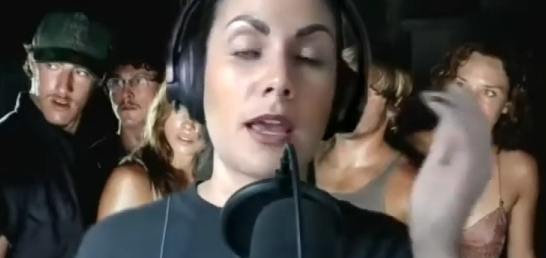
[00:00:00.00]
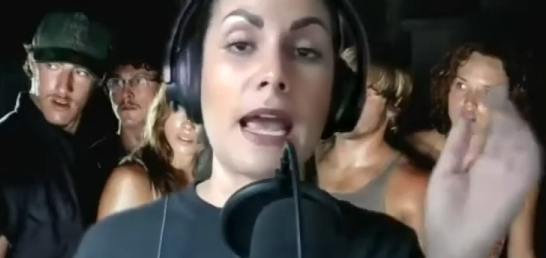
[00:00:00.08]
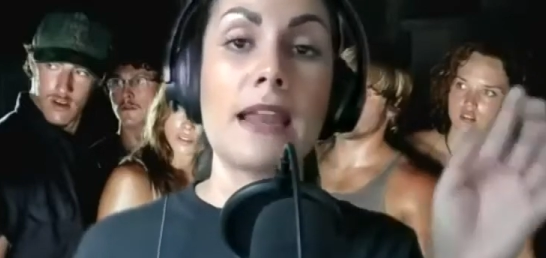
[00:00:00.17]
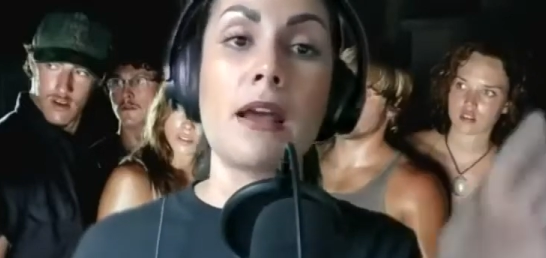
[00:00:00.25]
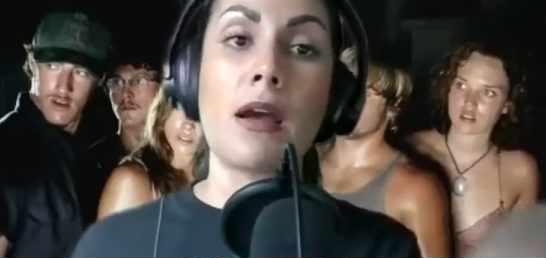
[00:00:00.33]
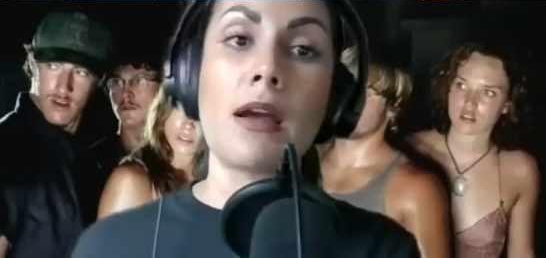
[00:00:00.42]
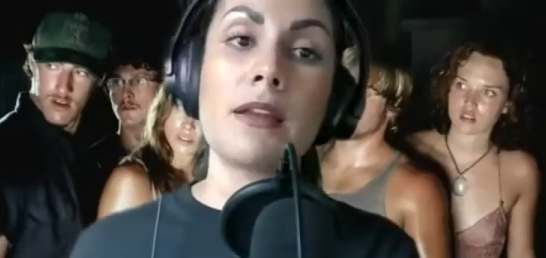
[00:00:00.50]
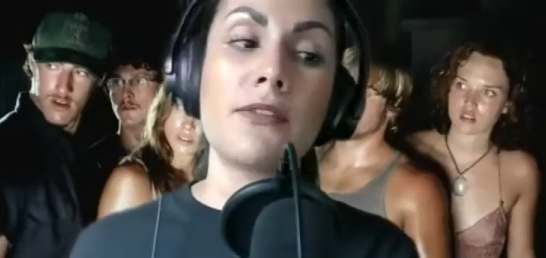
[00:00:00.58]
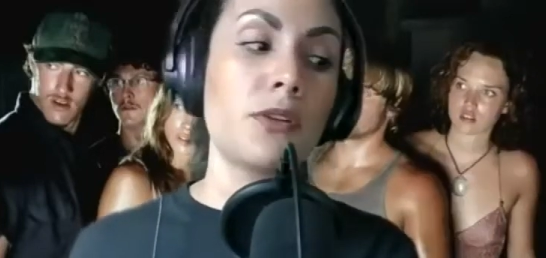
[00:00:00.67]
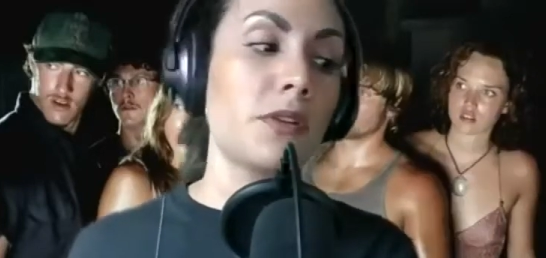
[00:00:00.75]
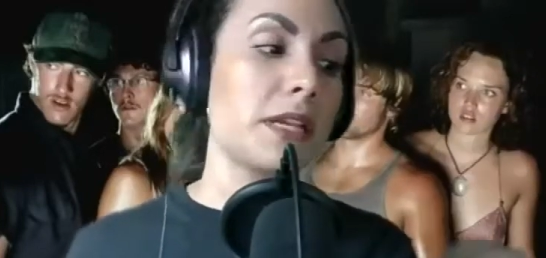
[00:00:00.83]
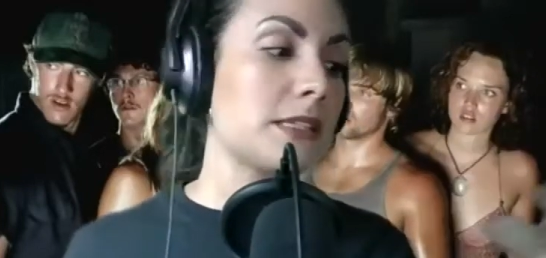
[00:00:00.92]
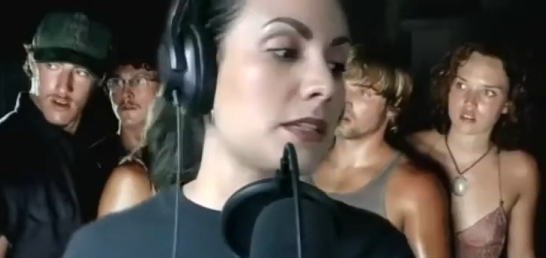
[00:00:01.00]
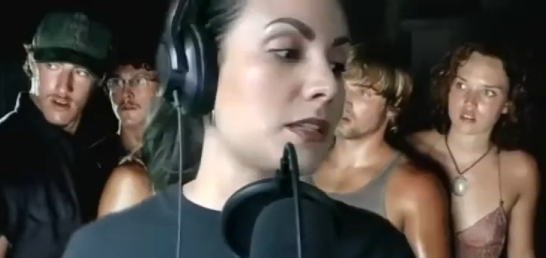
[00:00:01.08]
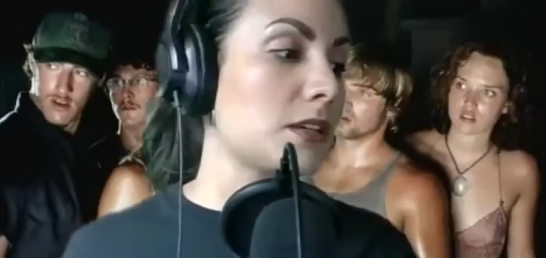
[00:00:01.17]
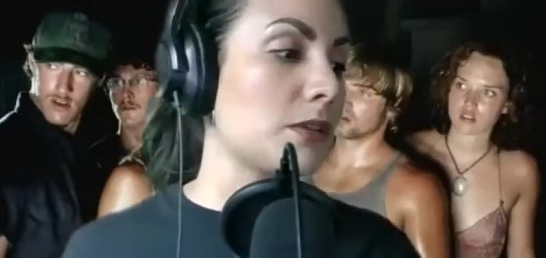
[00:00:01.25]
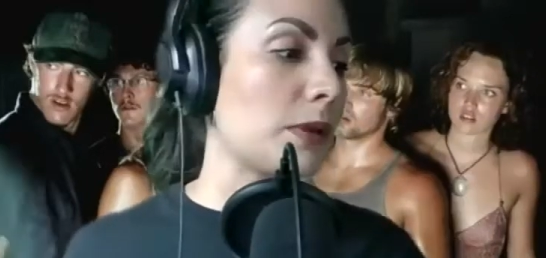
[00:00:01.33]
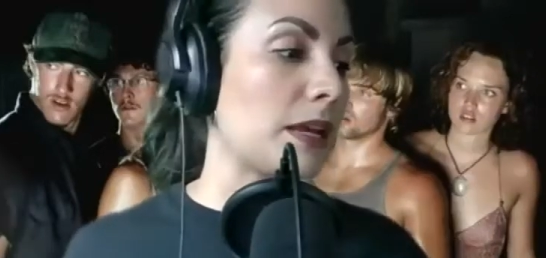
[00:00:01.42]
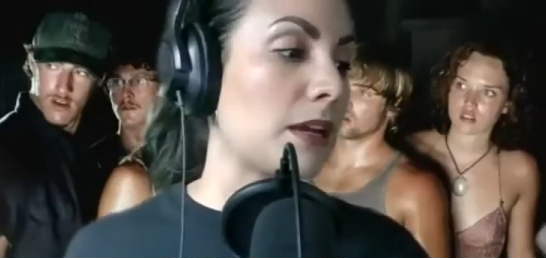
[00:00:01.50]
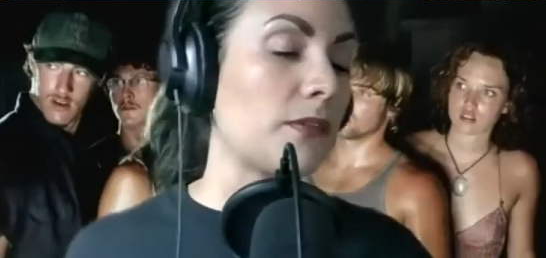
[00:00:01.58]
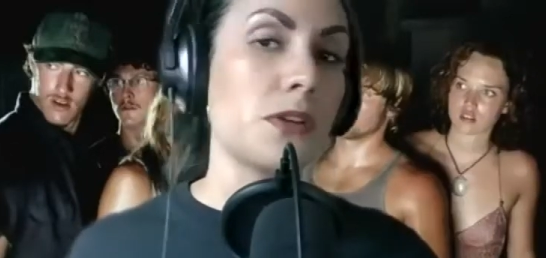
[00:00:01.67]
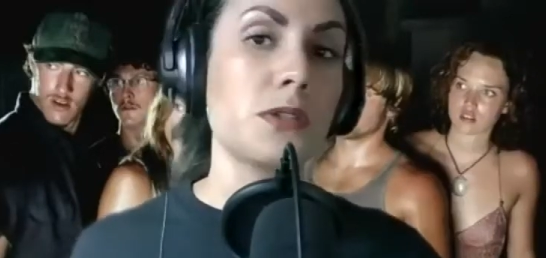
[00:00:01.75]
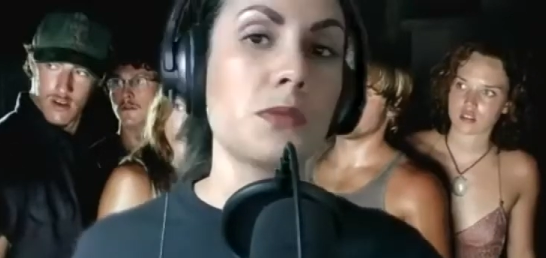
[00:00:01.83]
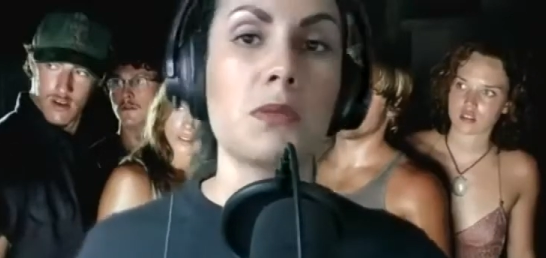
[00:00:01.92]
Speaker 1: And if you listen to
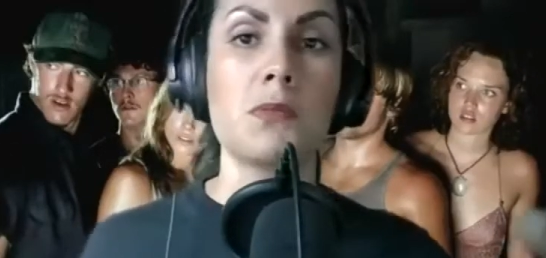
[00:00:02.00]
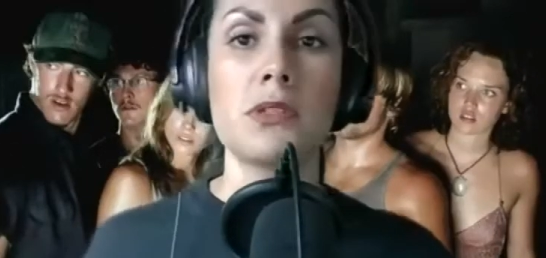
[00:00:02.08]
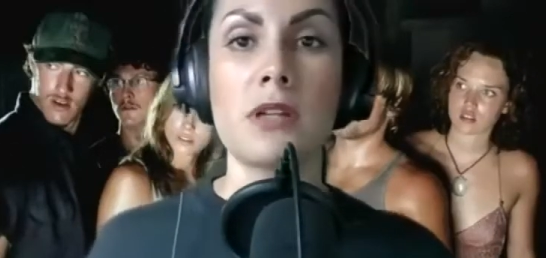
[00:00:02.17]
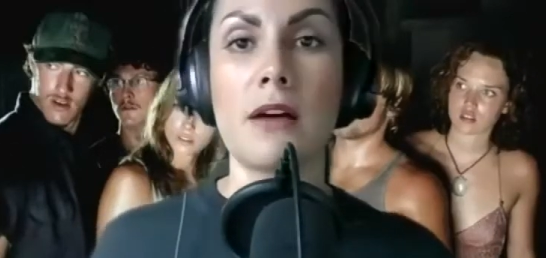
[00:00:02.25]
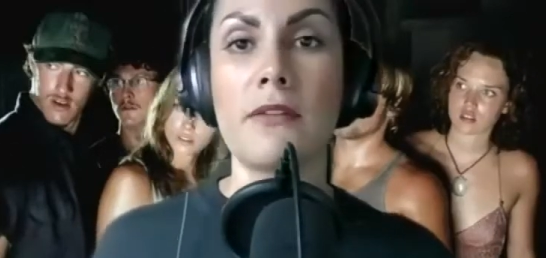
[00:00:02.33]
interviews with